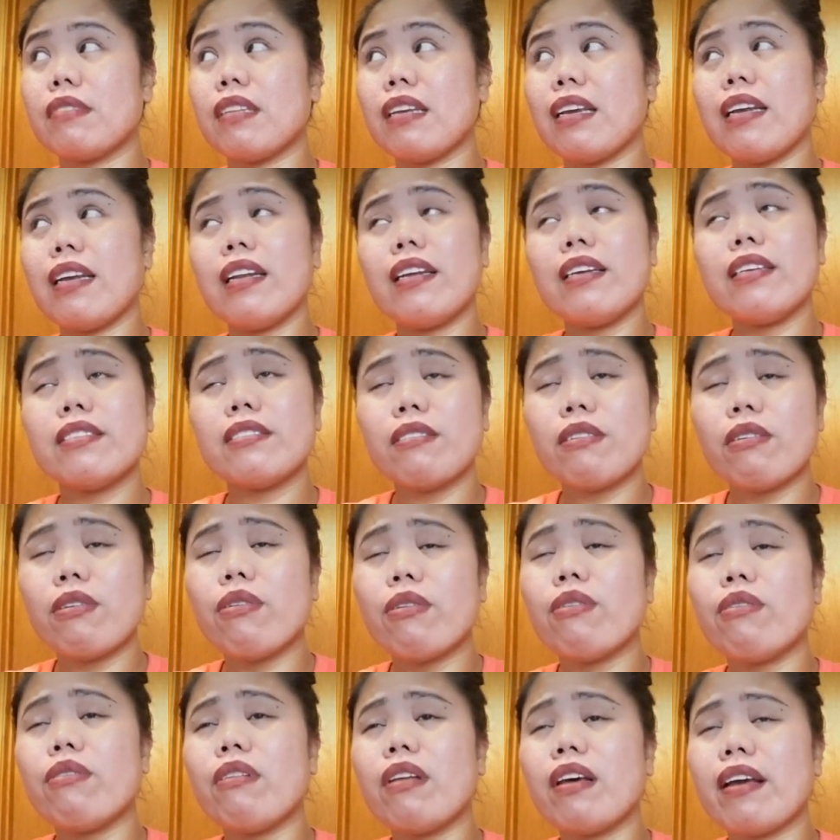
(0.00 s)
and I
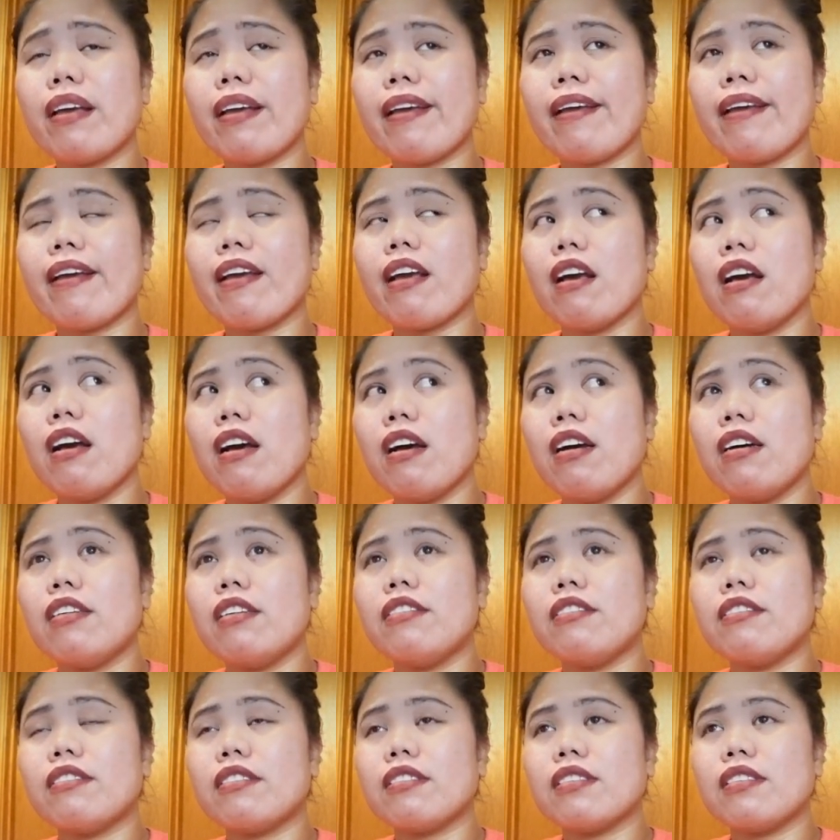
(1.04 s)
saw like
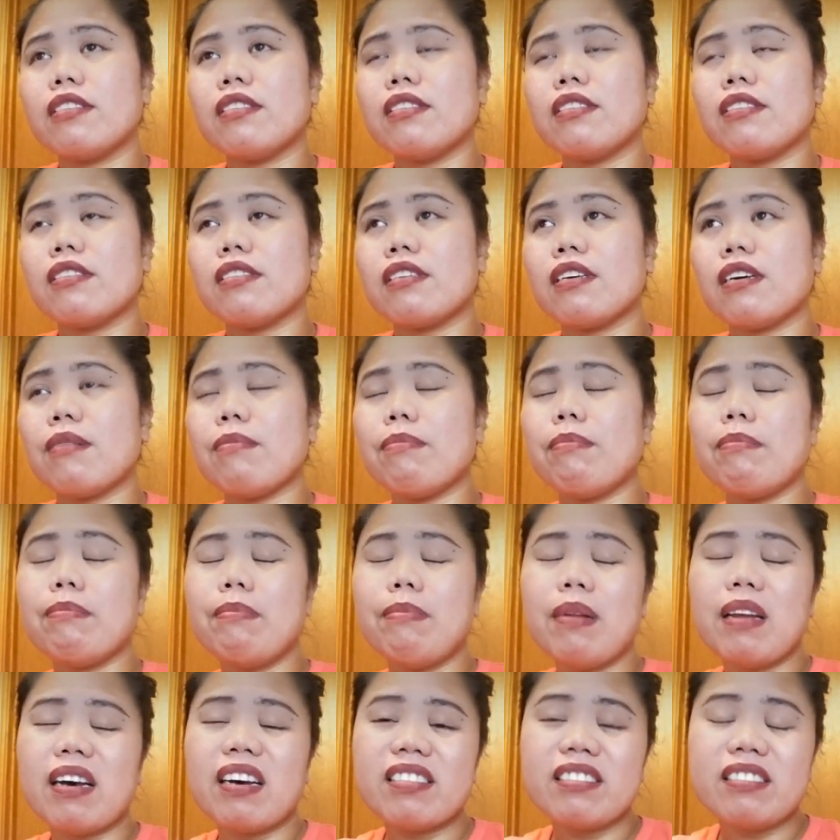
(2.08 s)
a
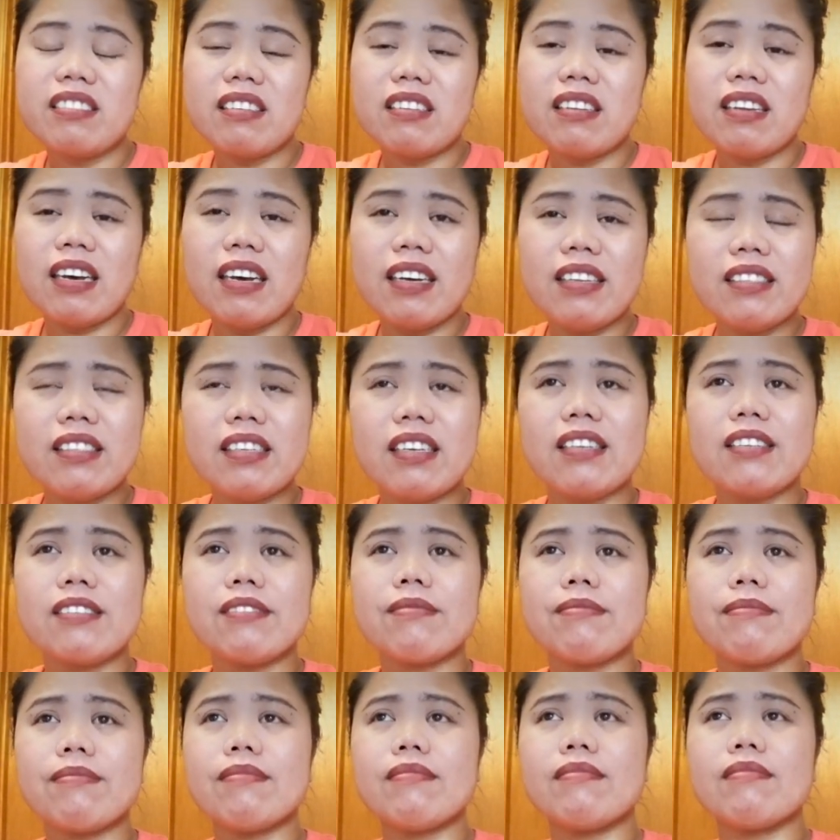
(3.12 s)
blood clot.
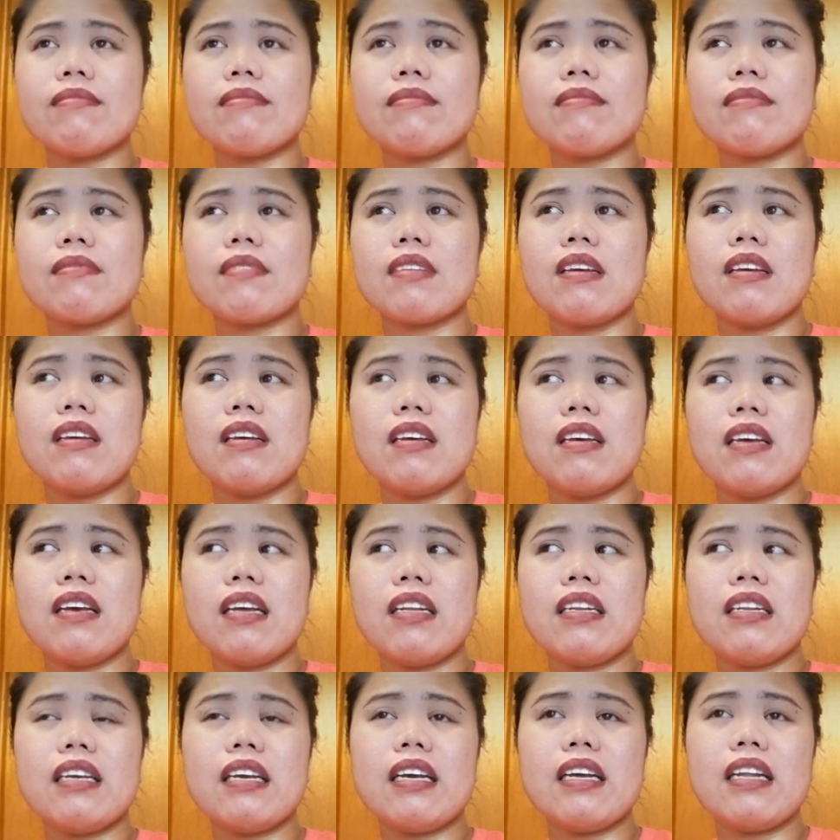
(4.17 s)

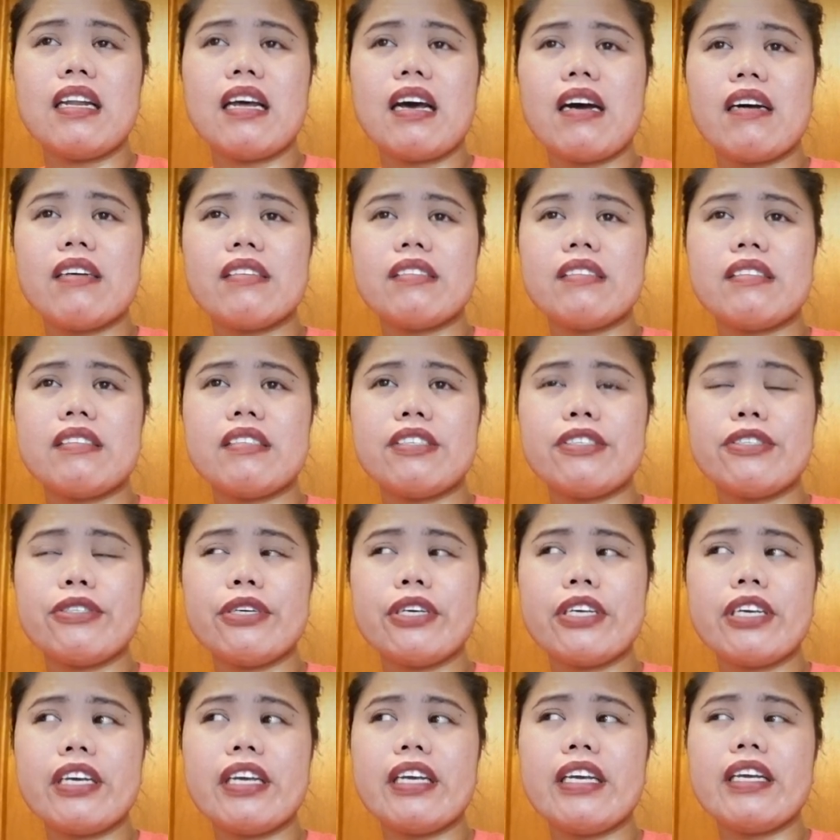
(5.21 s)
And then I was still
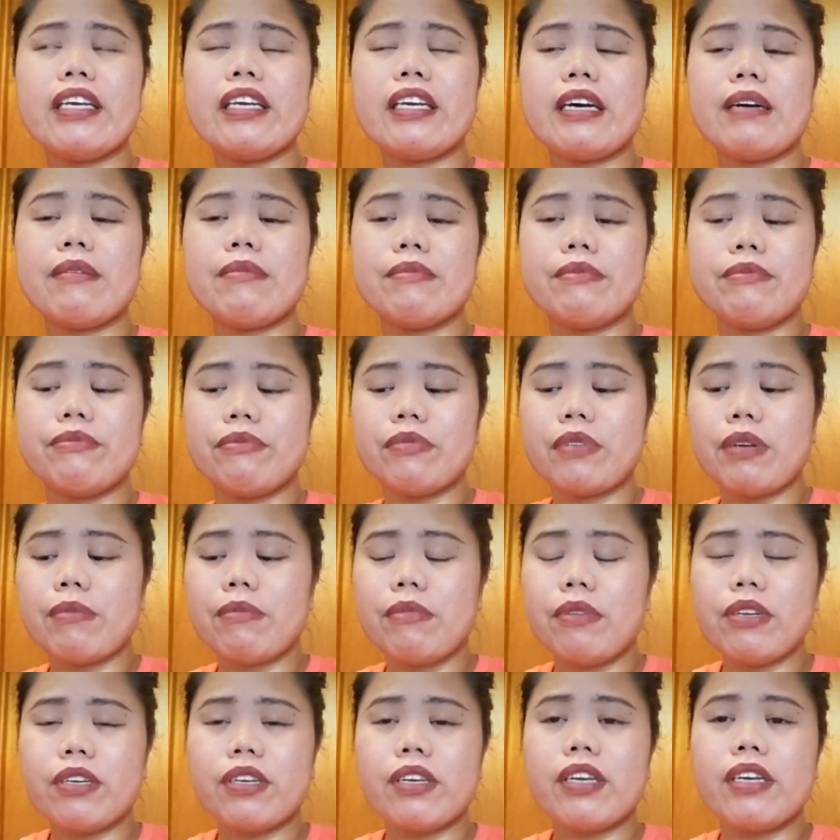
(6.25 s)
looking.
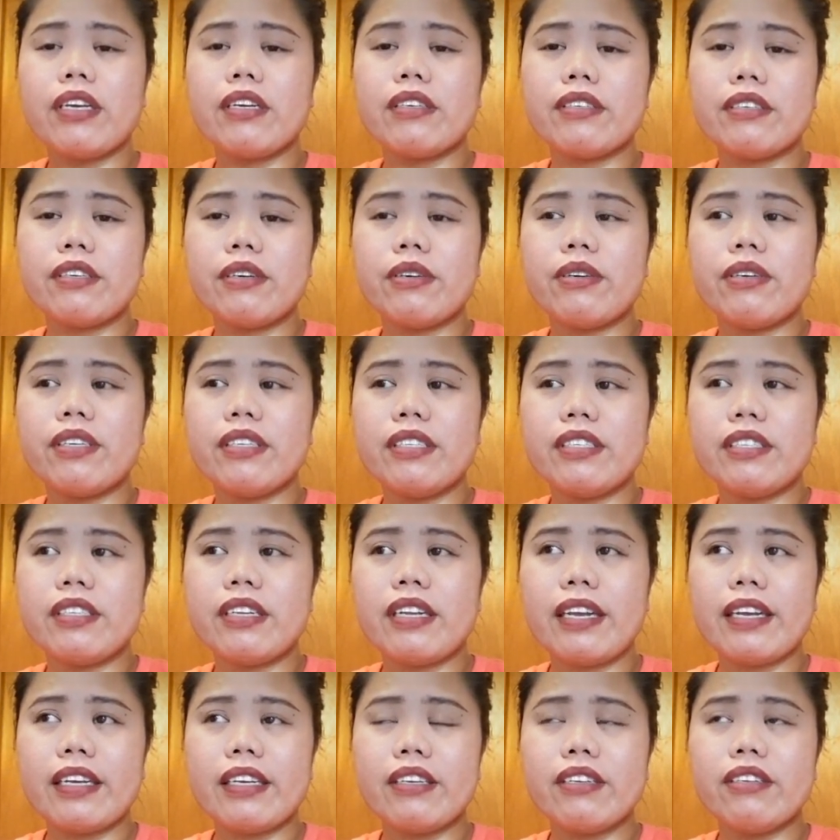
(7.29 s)
I'm looking on,
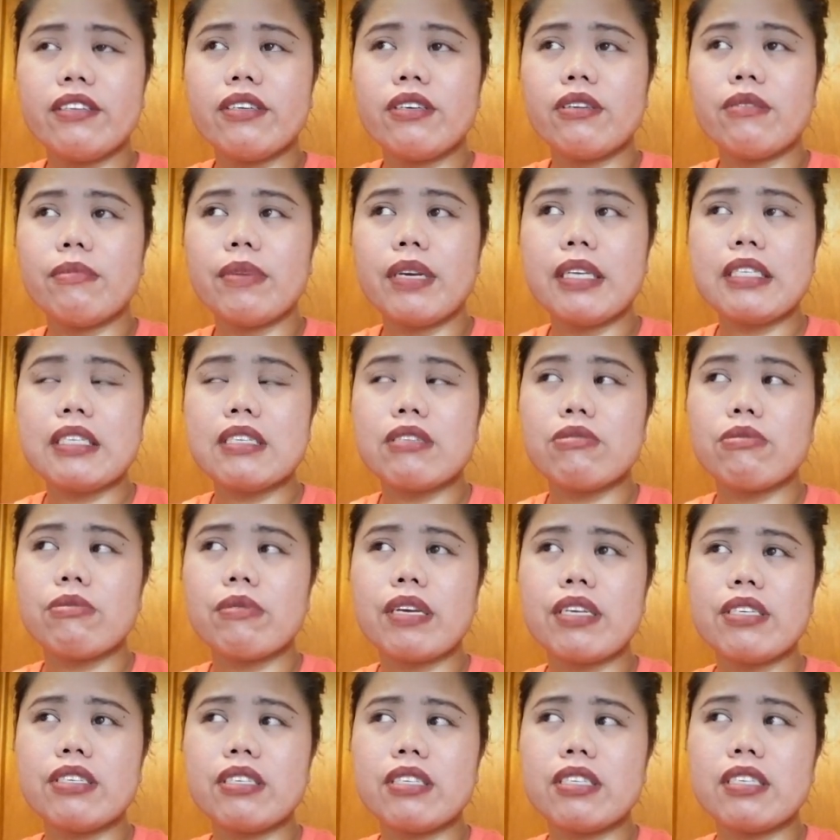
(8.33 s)
like, you know, my
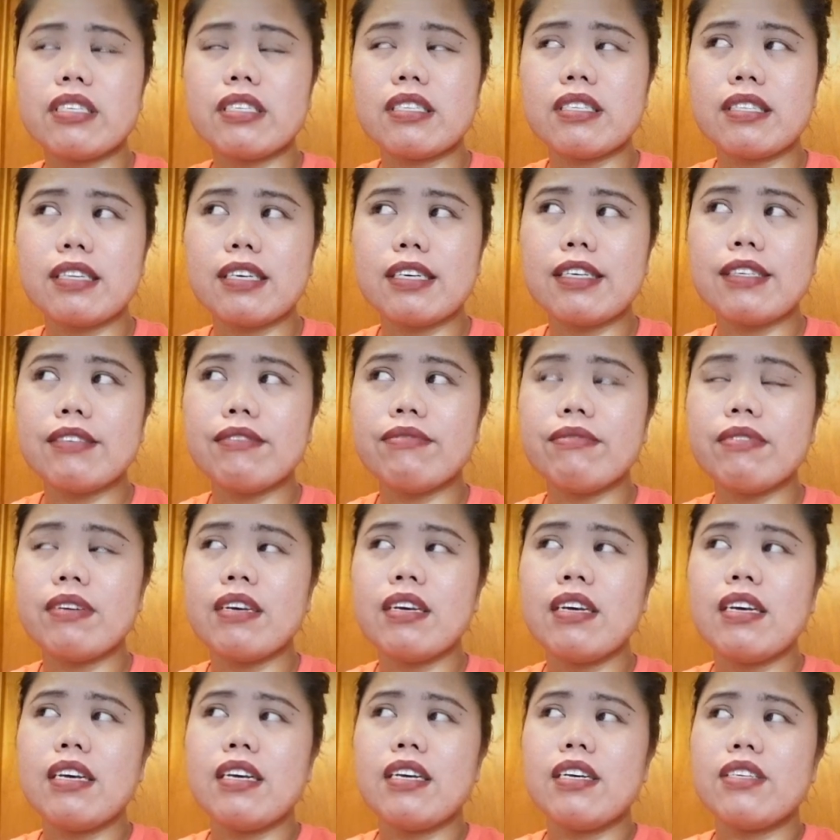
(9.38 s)
situation and stuff.
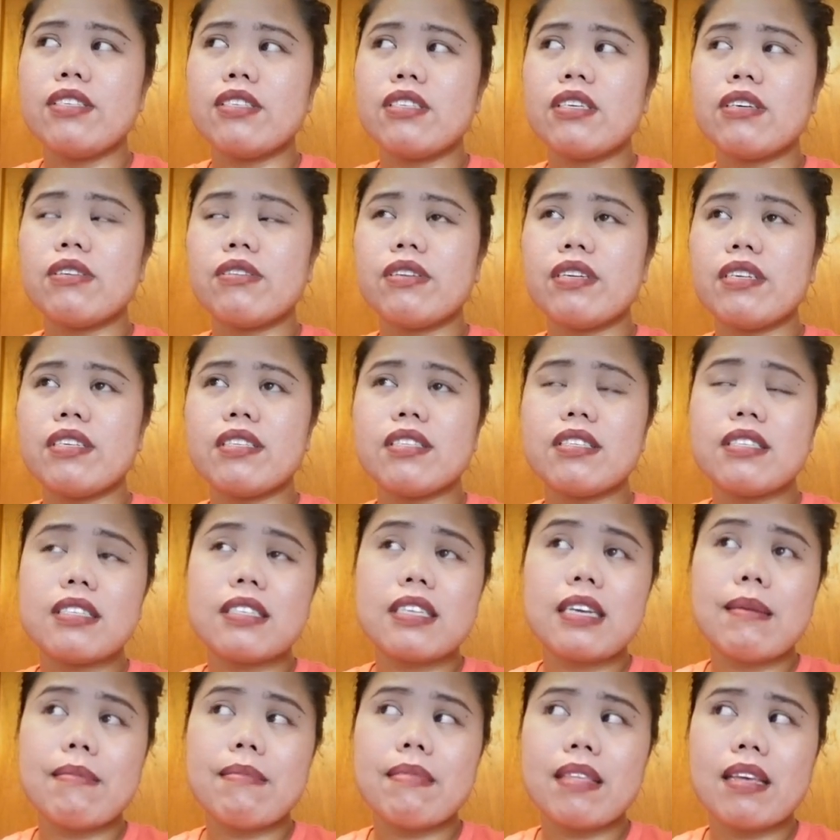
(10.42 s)
So it's the
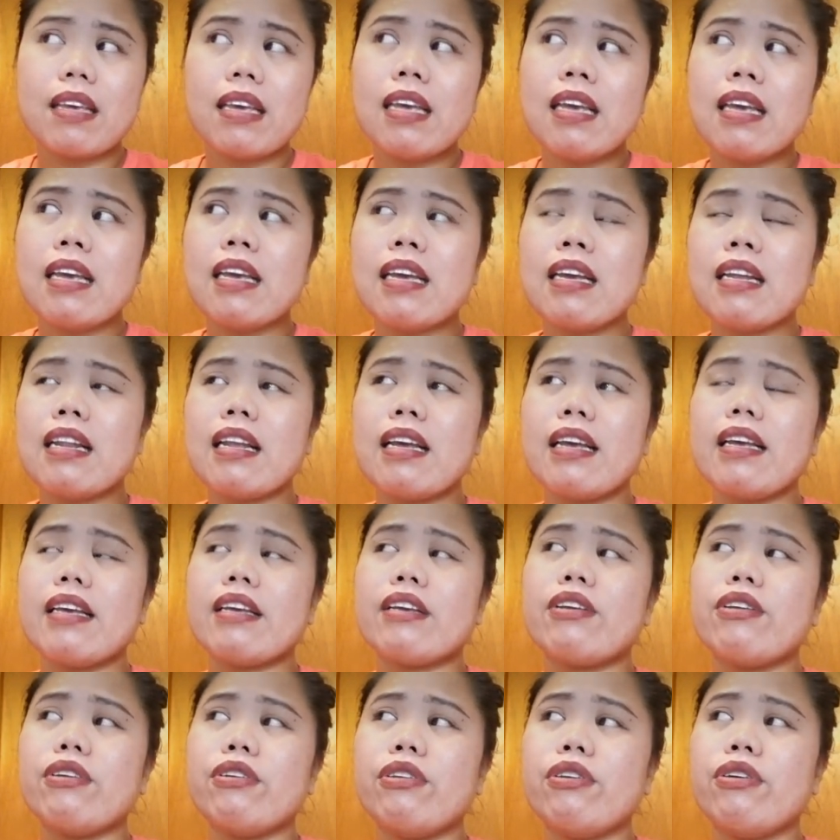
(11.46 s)
same thing,
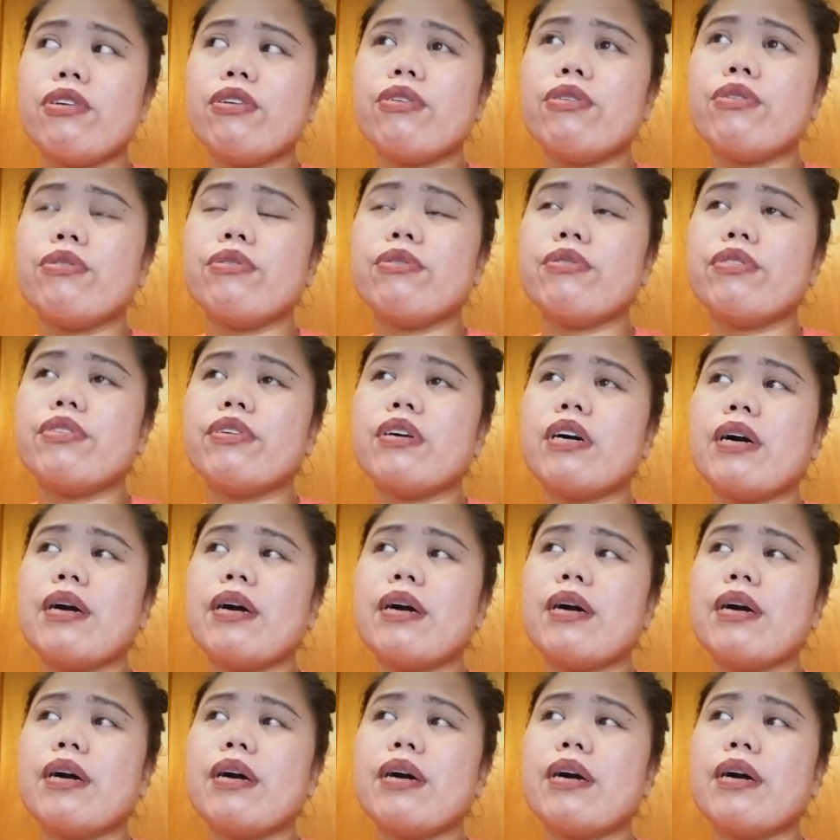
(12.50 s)
like, you know,